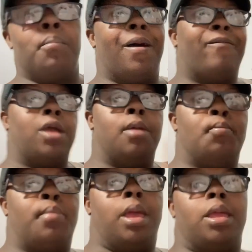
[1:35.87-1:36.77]
friend
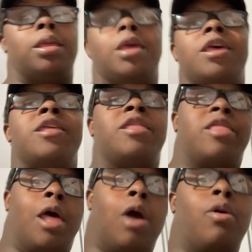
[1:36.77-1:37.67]
Ben.
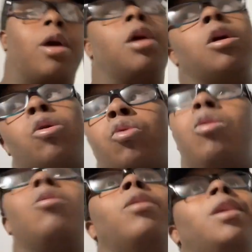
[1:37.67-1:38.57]
So,
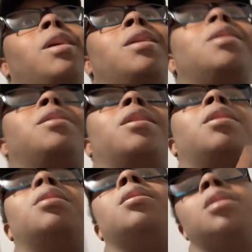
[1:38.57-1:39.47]
cool,
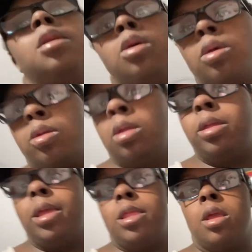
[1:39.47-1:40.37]
anything,
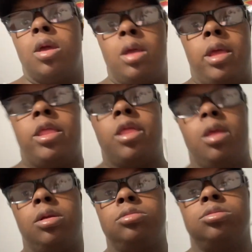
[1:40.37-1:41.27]
that's just.
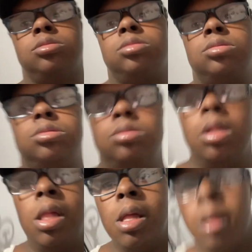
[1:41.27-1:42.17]

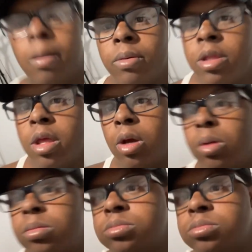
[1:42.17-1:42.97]
And so,